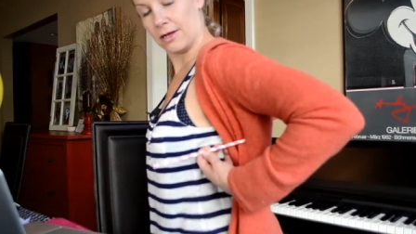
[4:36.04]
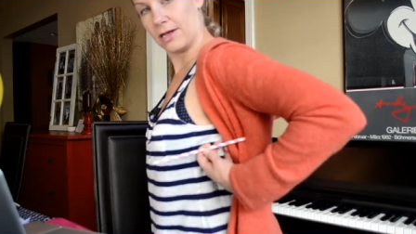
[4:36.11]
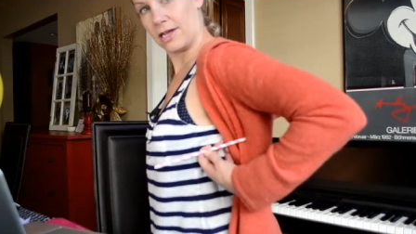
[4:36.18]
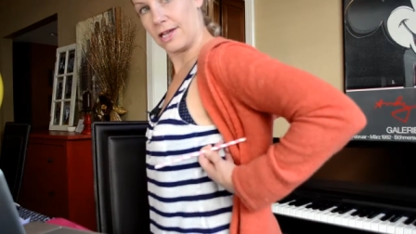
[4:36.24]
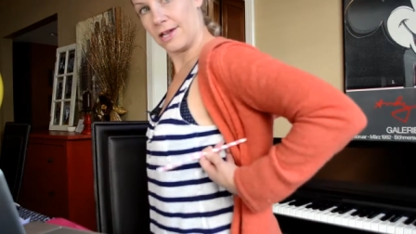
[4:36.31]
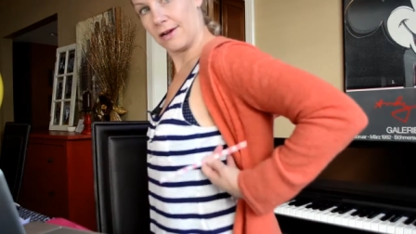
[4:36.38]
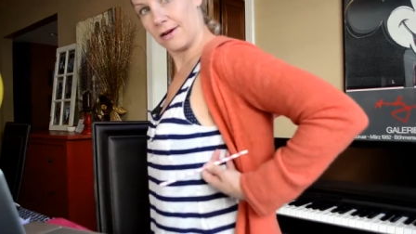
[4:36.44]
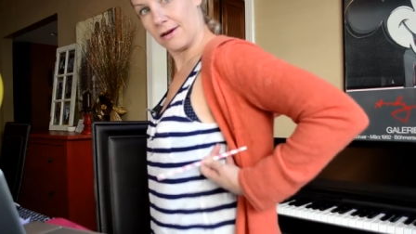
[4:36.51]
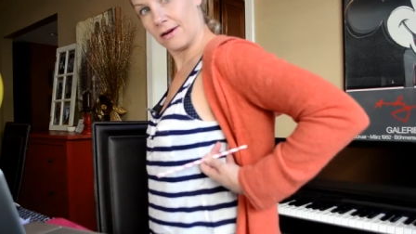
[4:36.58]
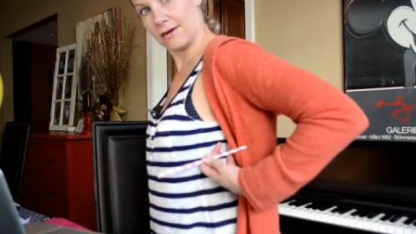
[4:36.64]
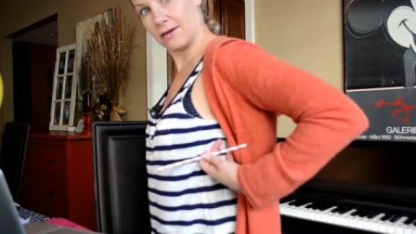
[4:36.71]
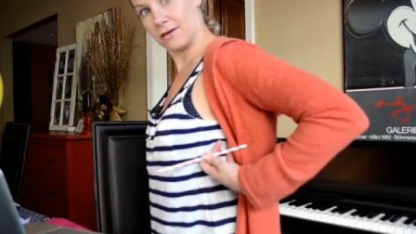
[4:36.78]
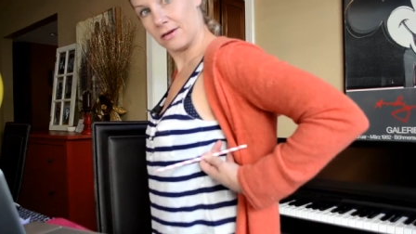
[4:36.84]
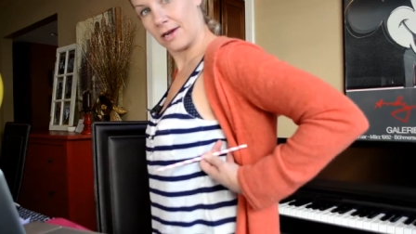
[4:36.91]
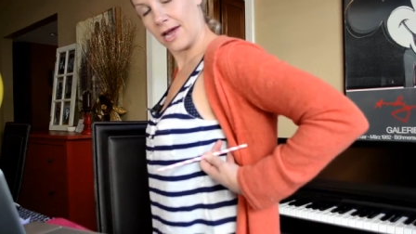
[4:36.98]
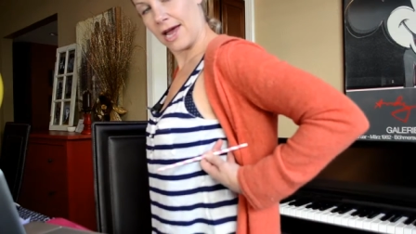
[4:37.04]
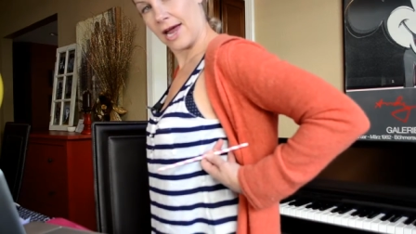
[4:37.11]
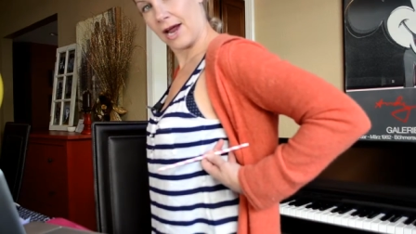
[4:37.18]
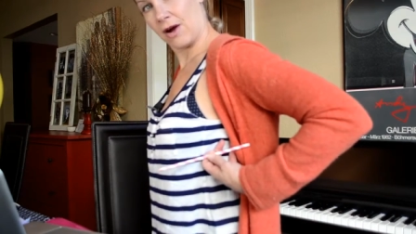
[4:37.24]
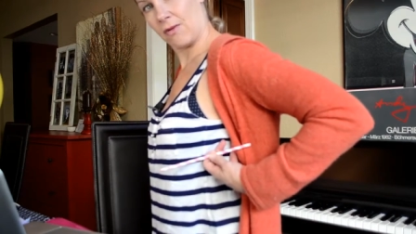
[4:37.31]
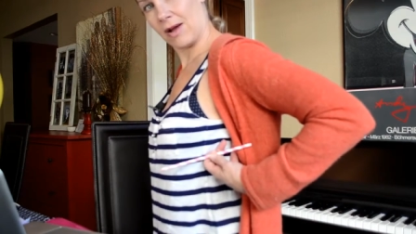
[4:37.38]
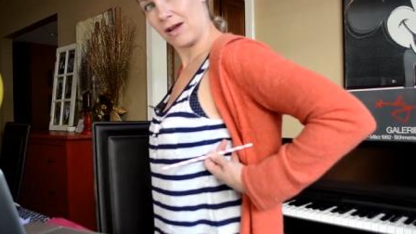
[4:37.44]
here,
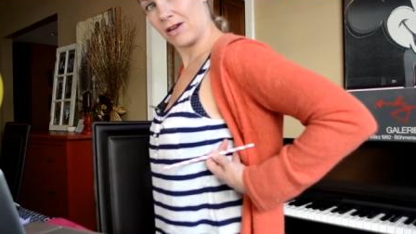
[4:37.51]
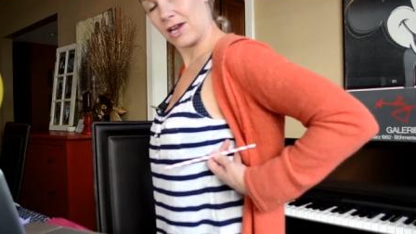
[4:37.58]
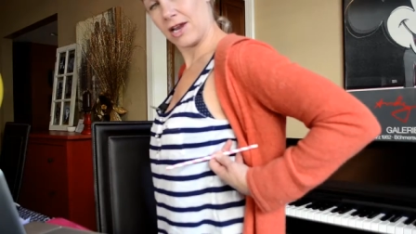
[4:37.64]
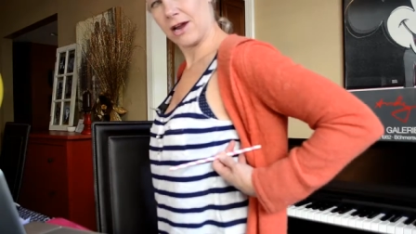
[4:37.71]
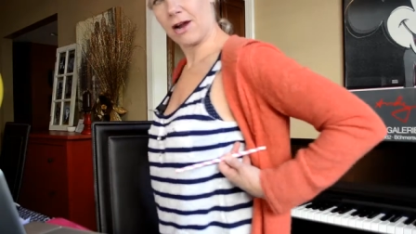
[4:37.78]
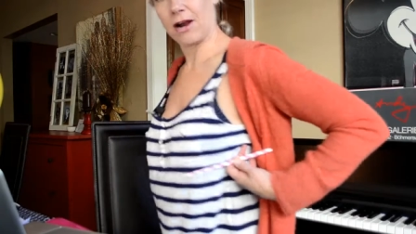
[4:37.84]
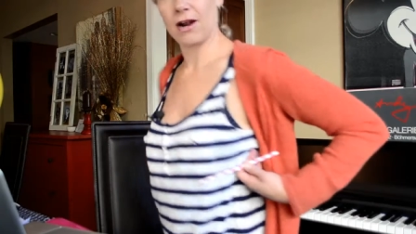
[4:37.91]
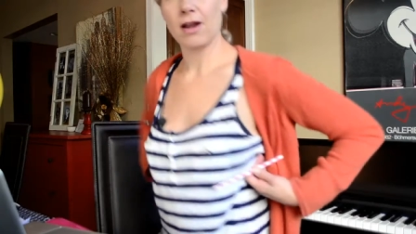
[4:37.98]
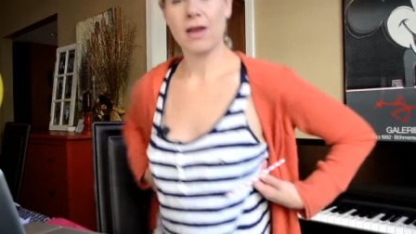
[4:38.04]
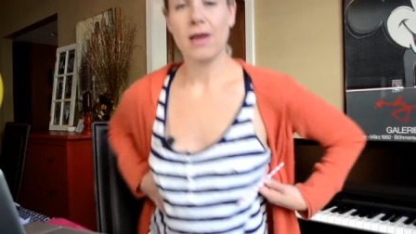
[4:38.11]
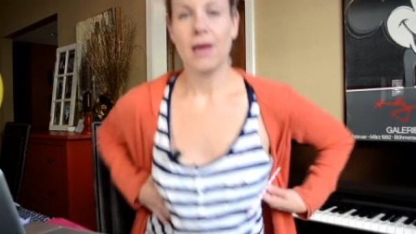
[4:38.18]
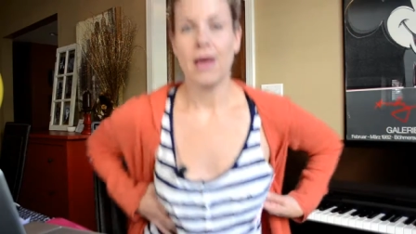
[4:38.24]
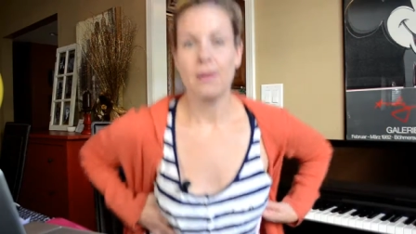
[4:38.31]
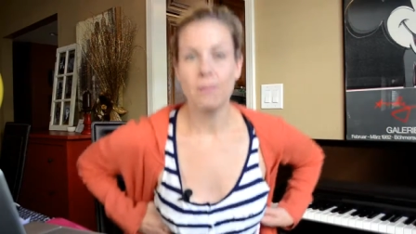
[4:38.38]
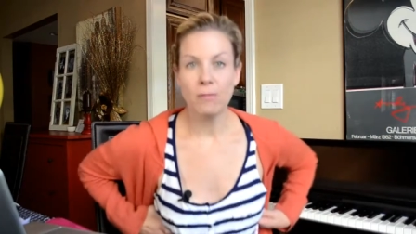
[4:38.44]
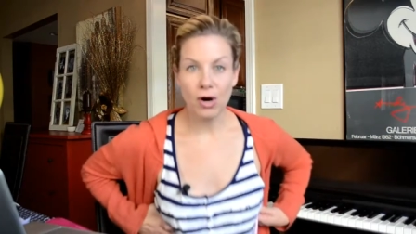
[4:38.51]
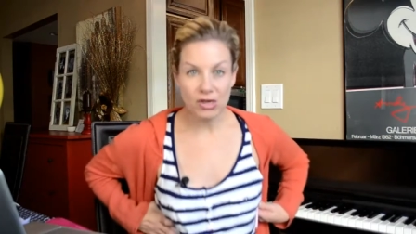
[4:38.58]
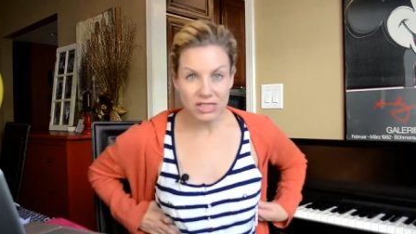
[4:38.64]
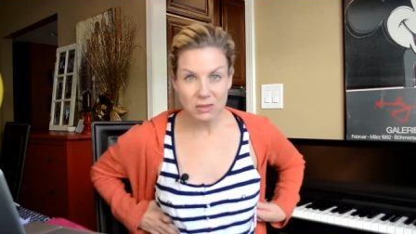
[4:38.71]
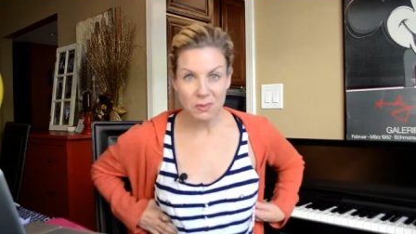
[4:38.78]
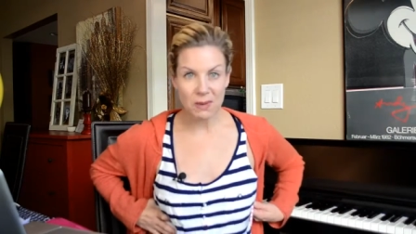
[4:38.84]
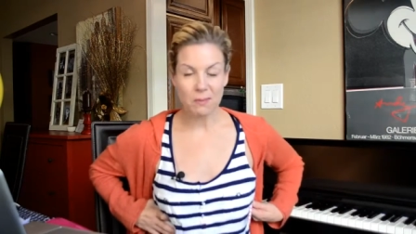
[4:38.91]
okay, around here. And
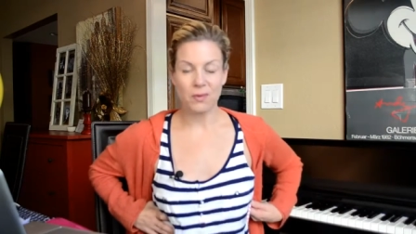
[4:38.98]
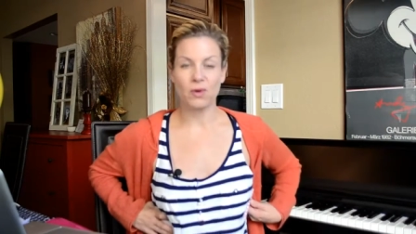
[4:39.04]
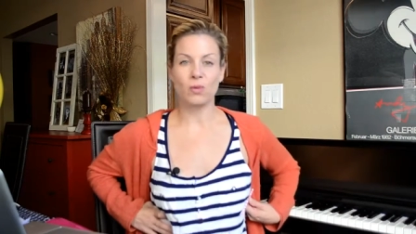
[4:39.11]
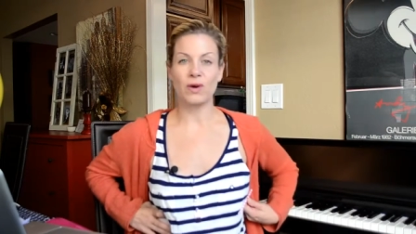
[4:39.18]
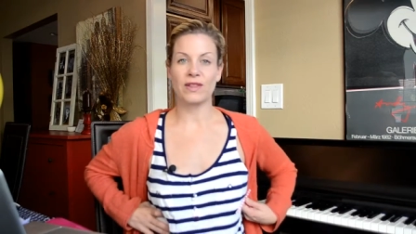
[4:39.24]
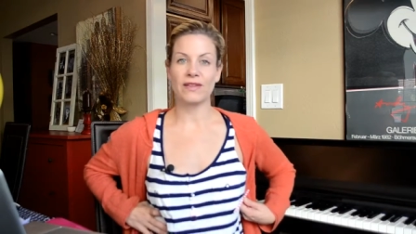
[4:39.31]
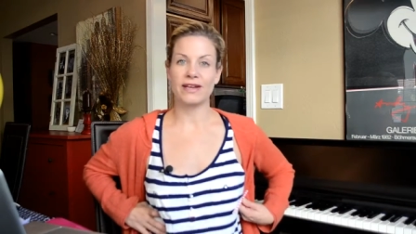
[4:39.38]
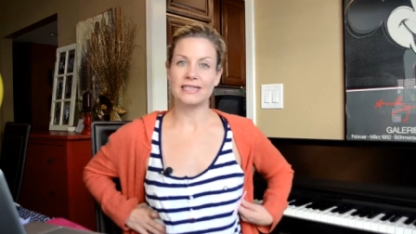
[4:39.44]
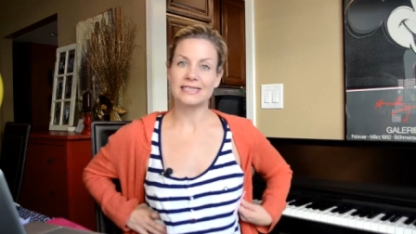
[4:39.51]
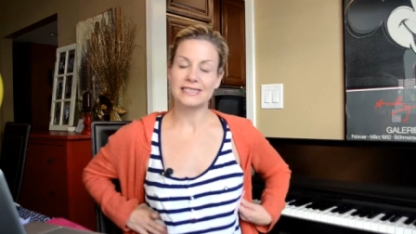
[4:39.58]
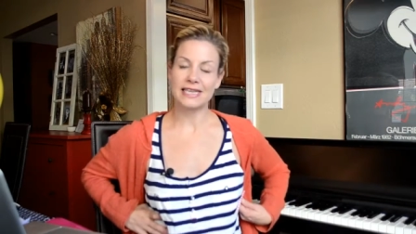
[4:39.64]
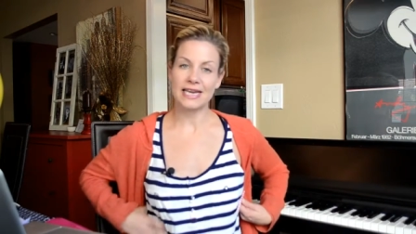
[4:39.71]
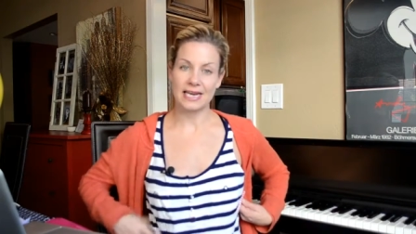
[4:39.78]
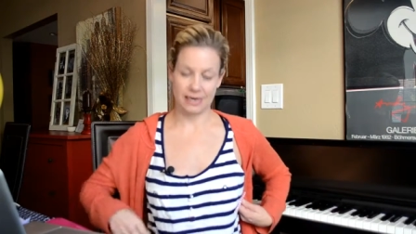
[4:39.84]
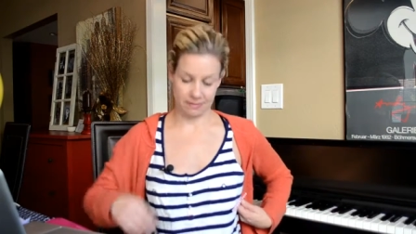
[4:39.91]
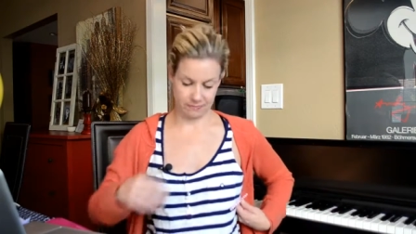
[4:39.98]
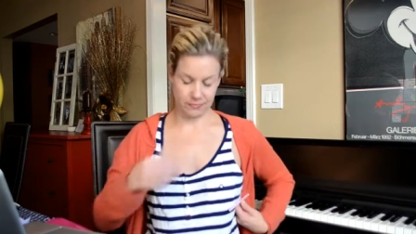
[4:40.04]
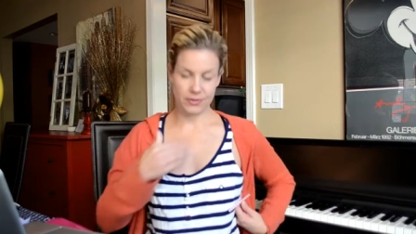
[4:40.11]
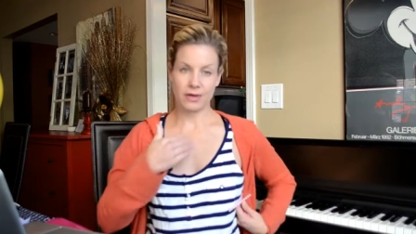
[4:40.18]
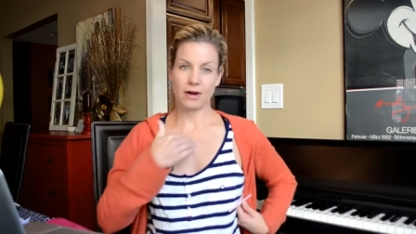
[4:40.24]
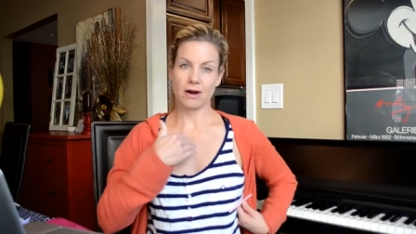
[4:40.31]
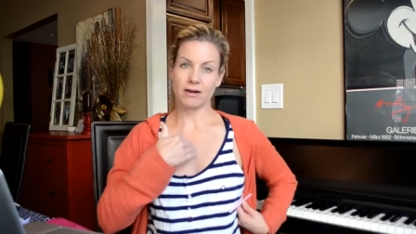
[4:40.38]
most people, when they sing,
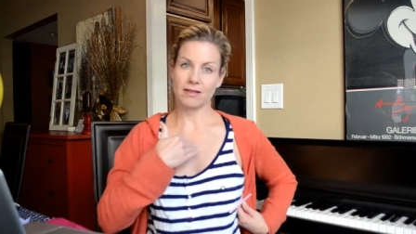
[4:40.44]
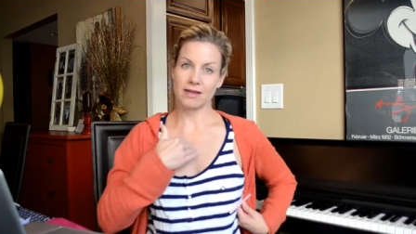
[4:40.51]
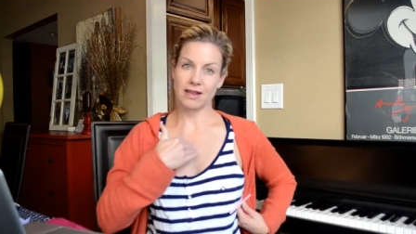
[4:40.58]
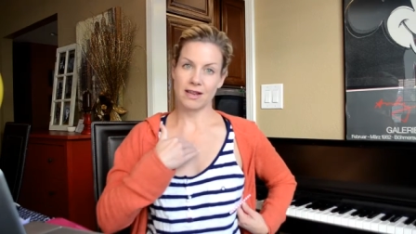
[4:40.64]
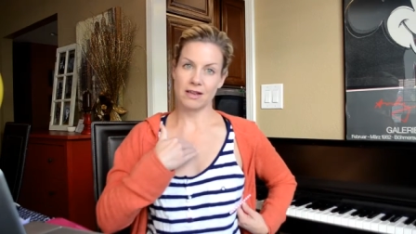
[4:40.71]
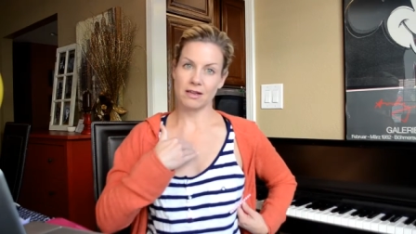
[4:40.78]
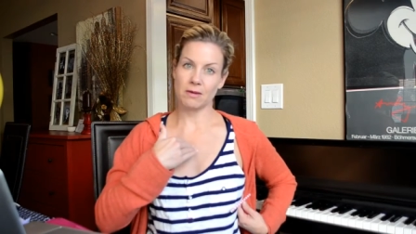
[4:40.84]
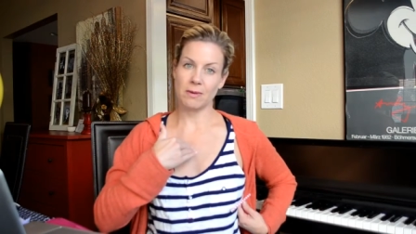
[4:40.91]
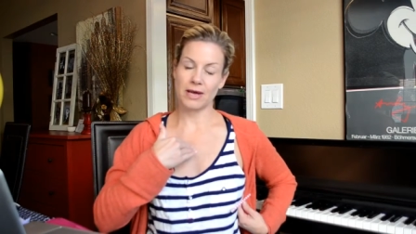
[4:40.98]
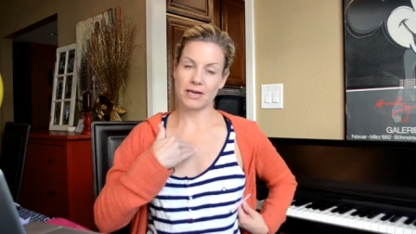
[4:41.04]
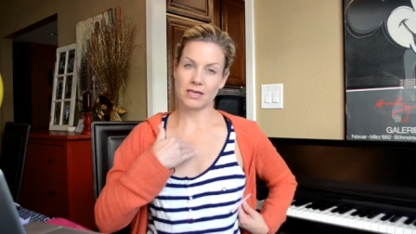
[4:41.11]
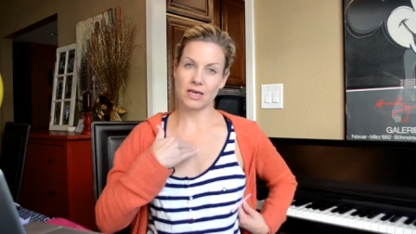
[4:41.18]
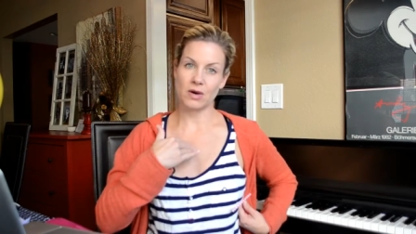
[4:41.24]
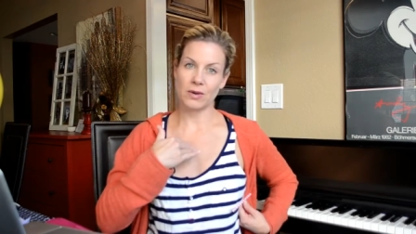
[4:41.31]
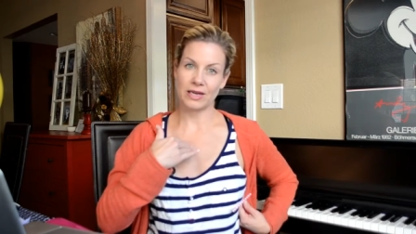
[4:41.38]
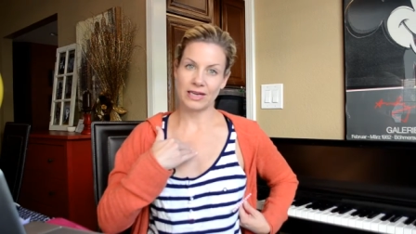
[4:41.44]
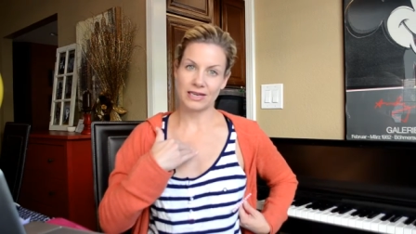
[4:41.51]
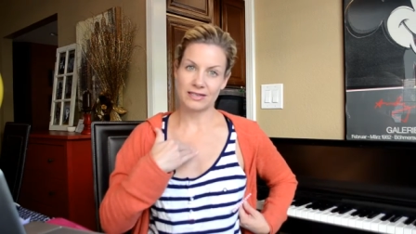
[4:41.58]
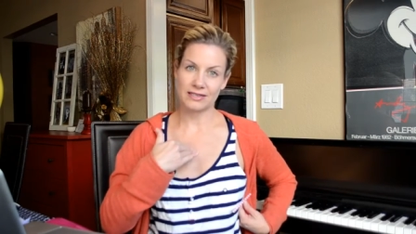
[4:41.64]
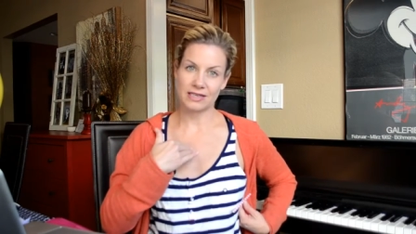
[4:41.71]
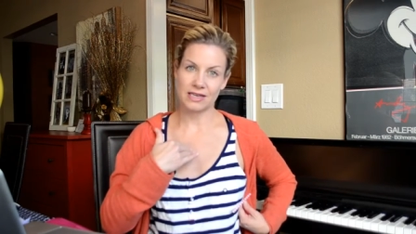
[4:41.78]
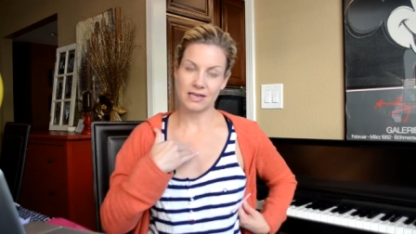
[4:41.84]
are thinking about it going
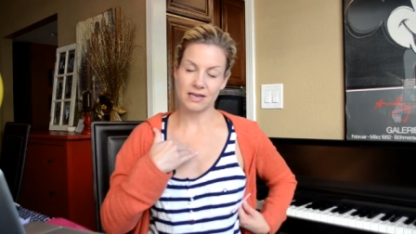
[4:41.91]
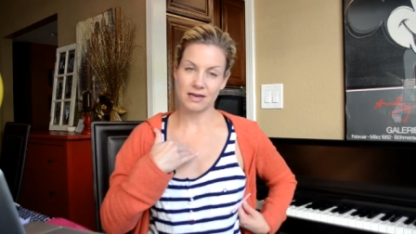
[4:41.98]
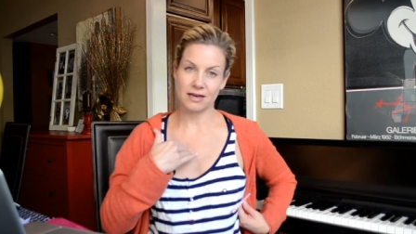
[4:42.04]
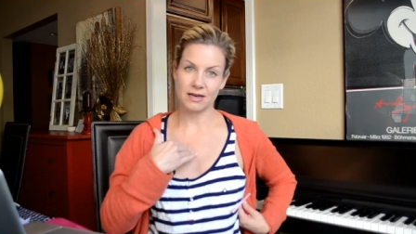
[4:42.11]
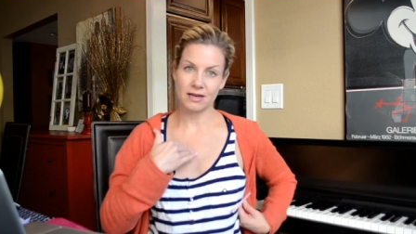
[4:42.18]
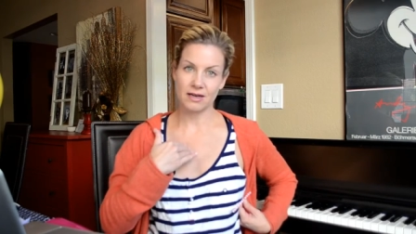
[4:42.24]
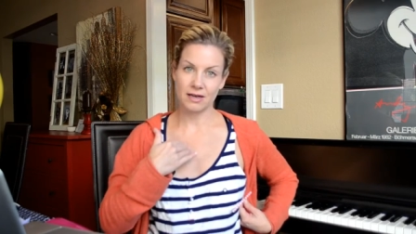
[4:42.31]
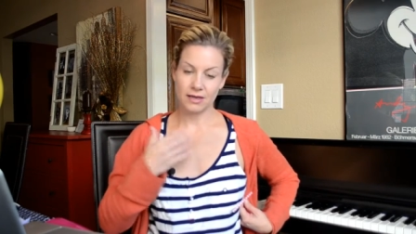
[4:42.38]
into here.